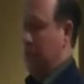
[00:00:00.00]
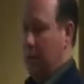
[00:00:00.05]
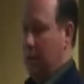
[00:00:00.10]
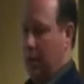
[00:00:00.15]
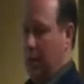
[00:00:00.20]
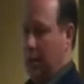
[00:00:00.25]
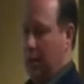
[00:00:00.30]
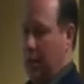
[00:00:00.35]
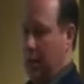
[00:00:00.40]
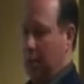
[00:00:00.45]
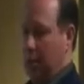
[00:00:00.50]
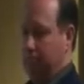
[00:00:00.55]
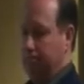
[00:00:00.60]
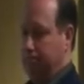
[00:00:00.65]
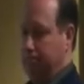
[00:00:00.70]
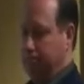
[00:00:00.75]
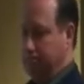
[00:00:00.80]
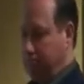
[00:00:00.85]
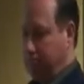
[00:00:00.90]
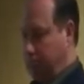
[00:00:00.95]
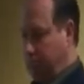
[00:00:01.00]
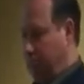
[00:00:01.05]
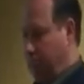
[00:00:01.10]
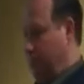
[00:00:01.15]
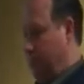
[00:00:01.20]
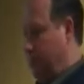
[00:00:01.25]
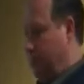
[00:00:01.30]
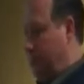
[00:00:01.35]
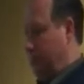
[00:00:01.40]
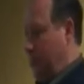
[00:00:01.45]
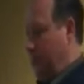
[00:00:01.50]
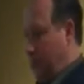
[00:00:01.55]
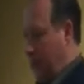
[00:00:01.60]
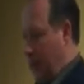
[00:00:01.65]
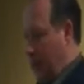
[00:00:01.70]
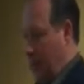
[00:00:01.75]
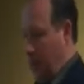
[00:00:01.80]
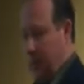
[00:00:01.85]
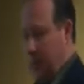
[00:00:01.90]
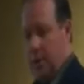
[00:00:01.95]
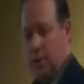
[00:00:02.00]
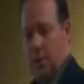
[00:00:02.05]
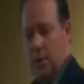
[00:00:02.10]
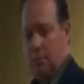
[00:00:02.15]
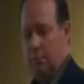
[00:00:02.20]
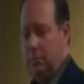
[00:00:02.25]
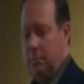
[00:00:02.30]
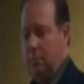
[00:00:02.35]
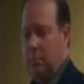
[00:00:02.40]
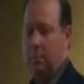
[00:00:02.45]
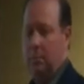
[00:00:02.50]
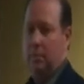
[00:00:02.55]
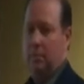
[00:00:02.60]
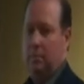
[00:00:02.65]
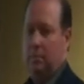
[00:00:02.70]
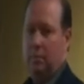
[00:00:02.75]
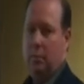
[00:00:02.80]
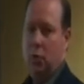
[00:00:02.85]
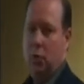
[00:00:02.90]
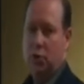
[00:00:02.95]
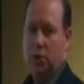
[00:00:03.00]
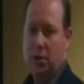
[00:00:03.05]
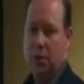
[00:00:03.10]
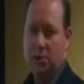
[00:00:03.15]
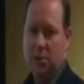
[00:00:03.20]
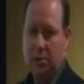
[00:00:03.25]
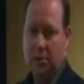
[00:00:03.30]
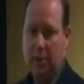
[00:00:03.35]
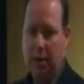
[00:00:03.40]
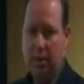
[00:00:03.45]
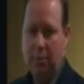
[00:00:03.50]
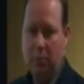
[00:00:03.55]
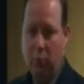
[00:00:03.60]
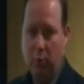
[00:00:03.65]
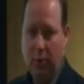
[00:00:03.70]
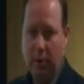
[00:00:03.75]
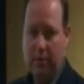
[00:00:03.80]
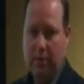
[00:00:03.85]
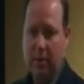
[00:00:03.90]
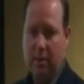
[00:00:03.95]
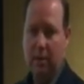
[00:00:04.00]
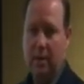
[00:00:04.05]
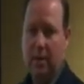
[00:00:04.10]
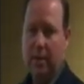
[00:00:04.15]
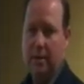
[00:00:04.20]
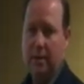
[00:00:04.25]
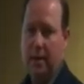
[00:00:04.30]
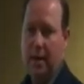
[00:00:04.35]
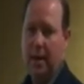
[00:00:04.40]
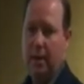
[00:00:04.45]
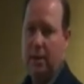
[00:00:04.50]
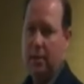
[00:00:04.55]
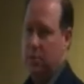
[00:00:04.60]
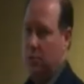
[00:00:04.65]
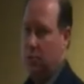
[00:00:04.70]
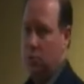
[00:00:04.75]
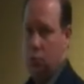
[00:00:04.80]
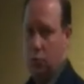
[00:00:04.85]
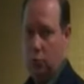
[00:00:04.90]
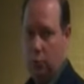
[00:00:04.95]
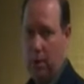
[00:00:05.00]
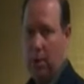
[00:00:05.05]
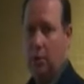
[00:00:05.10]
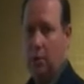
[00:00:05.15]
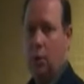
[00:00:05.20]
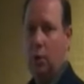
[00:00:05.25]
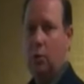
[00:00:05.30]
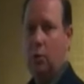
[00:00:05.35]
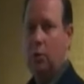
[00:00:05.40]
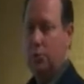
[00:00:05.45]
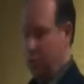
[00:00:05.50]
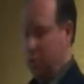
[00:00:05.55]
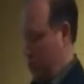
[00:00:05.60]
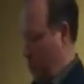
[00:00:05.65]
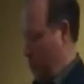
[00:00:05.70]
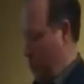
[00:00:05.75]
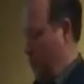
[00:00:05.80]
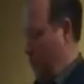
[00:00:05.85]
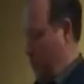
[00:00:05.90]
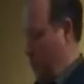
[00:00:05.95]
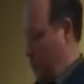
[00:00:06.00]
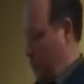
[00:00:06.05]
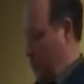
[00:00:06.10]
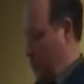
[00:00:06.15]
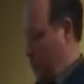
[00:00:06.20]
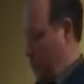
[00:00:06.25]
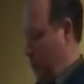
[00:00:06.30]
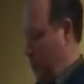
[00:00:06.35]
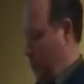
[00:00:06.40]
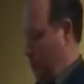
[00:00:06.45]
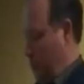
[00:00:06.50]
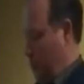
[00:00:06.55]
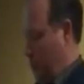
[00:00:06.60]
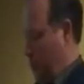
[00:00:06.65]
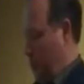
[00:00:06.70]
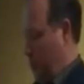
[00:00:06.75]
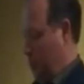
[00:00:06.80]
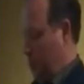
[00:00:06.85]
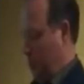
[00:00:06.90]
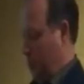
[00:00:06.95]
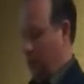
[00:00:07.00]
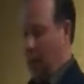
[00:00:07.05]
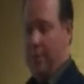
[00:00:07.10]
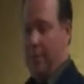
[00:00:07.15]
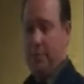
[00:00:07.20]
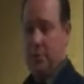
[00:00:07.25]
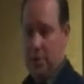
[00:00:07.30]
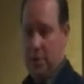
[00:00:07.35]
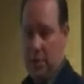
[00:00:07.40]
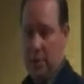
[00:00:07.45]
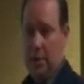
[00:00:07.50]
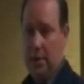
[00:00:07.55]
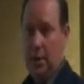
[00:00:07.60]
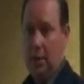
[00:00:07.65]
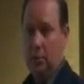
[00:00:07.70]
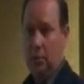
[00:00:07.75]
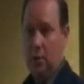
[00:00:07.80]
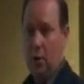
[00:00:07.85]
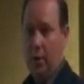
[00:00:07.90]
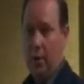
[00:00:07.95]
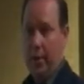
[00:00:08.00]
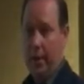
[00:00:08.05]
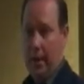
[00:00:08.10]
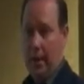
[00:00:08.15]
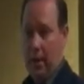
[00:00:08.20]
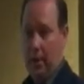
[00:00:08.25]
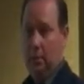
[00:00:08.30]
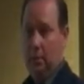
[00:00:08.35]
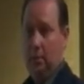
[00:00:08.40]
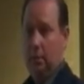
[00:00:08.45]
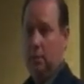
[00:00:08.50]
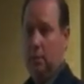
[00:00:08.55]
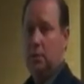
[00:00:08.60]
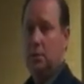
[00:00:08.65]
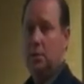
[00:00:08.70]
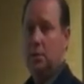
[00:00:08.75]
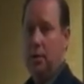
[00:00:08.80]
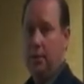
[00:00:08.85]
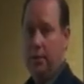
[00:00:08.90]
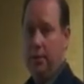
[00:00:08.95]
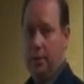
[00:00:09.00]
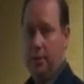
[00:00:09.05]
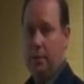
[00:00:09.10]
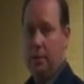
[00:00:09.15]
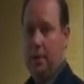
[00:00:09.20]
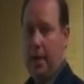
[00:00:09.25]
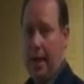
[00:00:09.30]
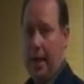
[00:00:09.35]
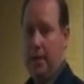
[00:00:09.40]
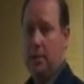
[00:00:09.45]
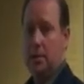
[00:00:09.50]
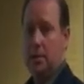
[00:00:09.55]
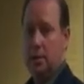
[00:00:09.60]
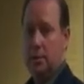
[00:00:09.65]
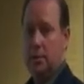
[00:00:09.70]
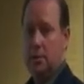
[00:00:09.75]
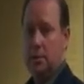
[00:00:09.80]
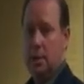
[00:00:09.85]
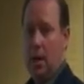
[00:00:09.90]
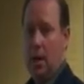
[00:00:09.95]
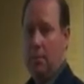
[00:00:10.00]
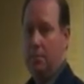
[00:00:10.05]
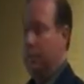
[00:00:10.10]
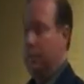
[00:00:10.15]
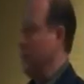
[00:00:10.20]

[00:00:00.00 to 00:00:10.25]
anything to put you to sleep or anything like that. It's just straight local, so you're going to feel, obviously, the needle going in until the hand gets numb.